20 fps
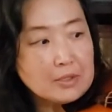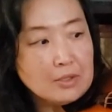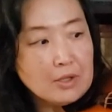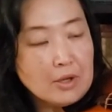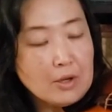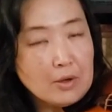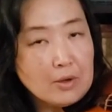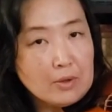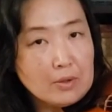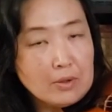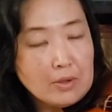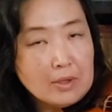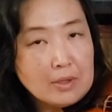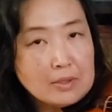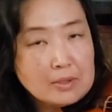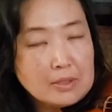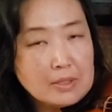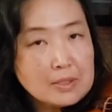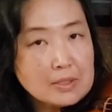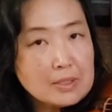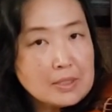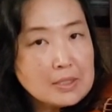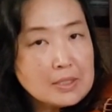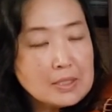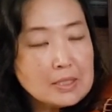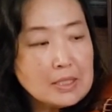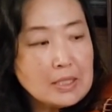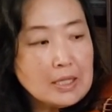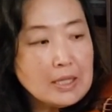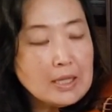note, this is a
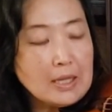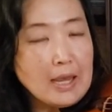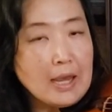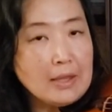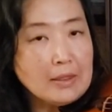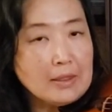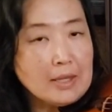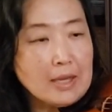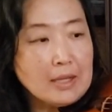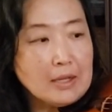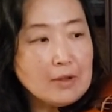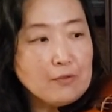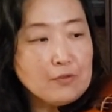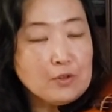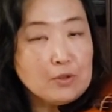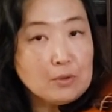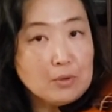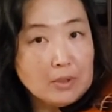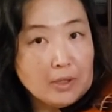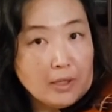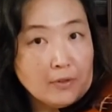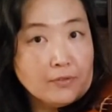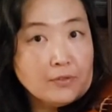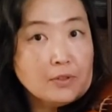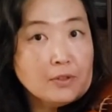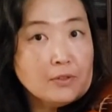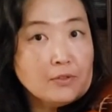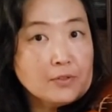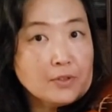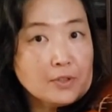C, and then if you lift
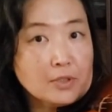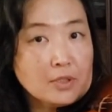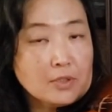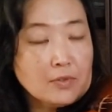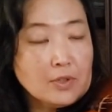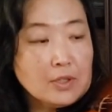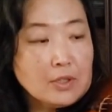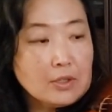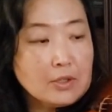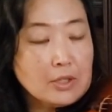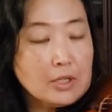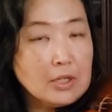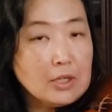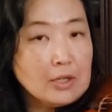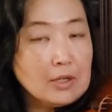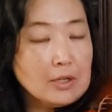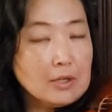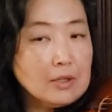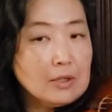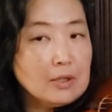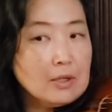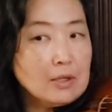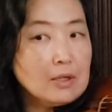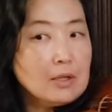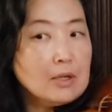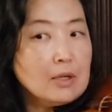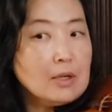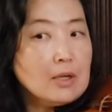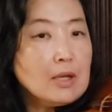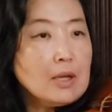your first finger here,
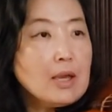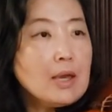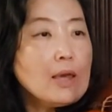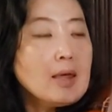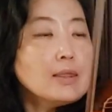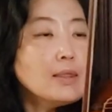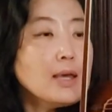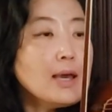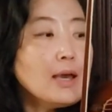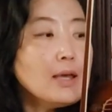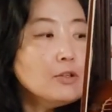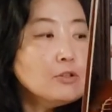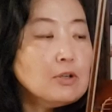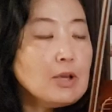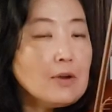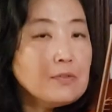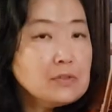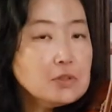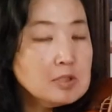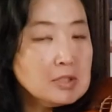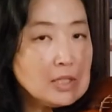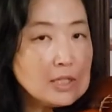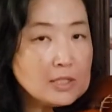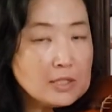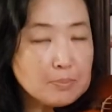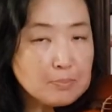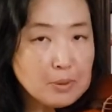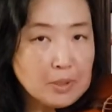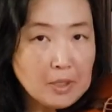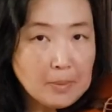then you have to
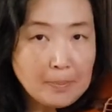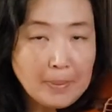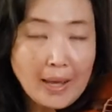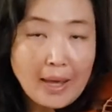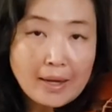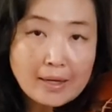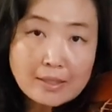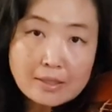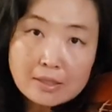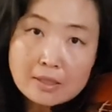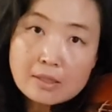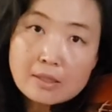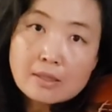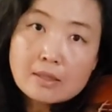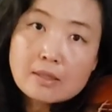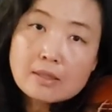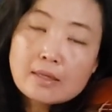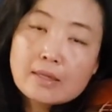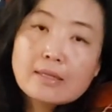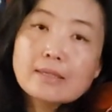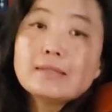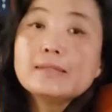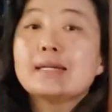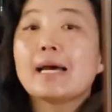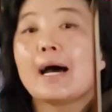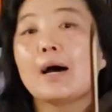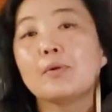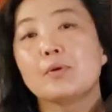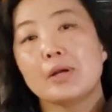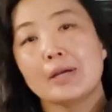just put it back
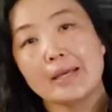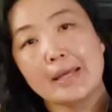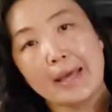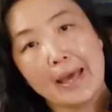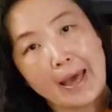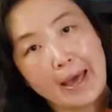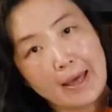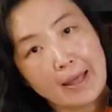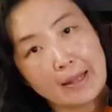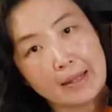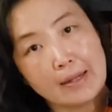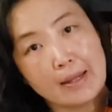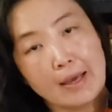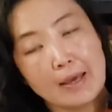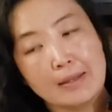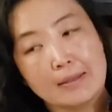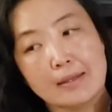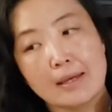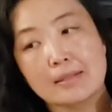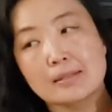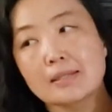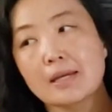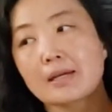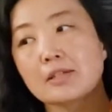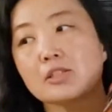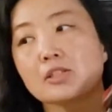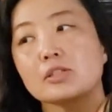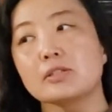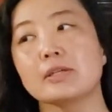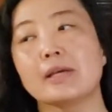down again, and that's
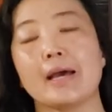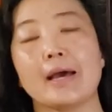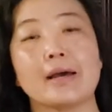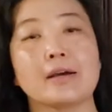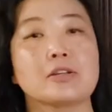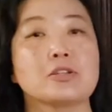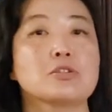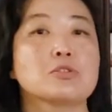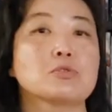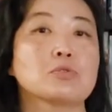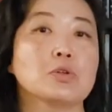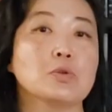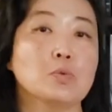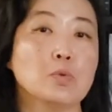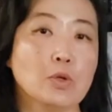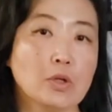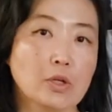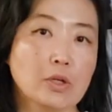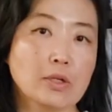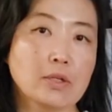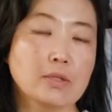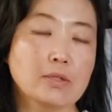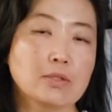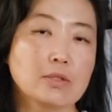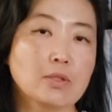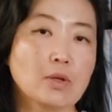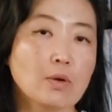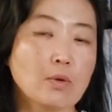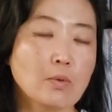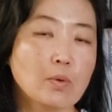actually extra work.
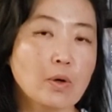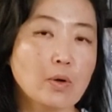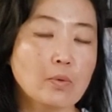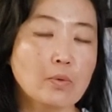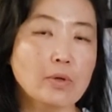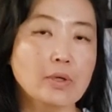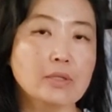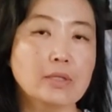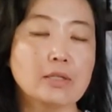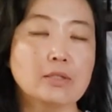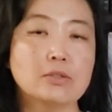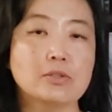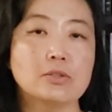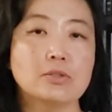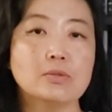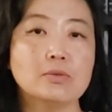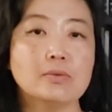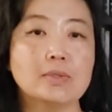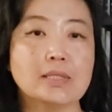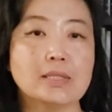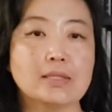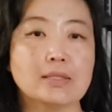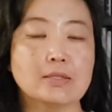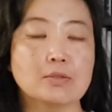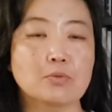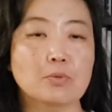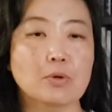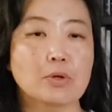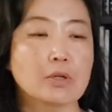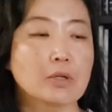So what we're going to do is
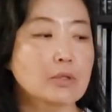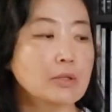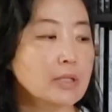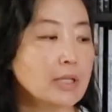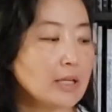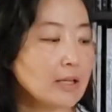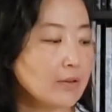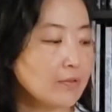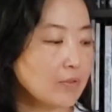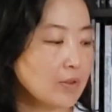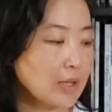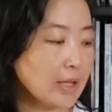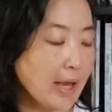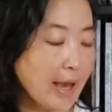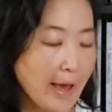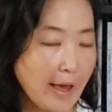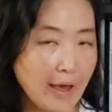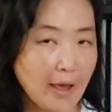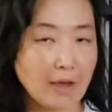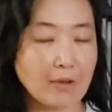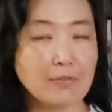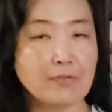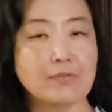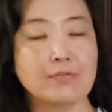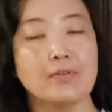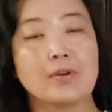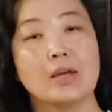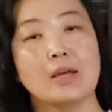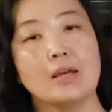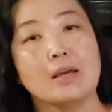we're going to leave the
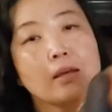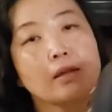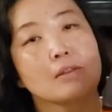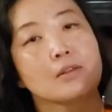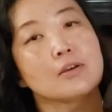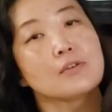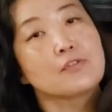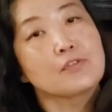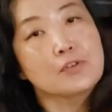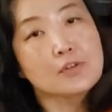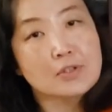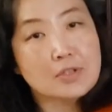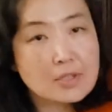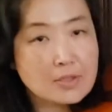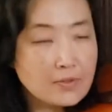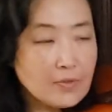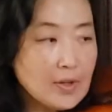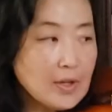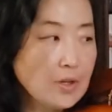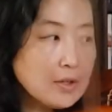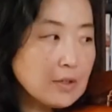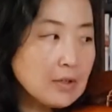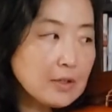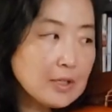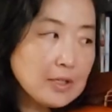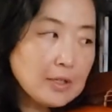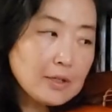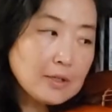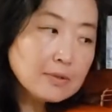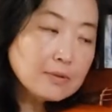F, the first finger
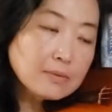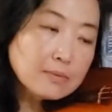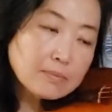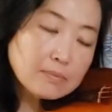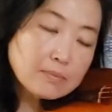here,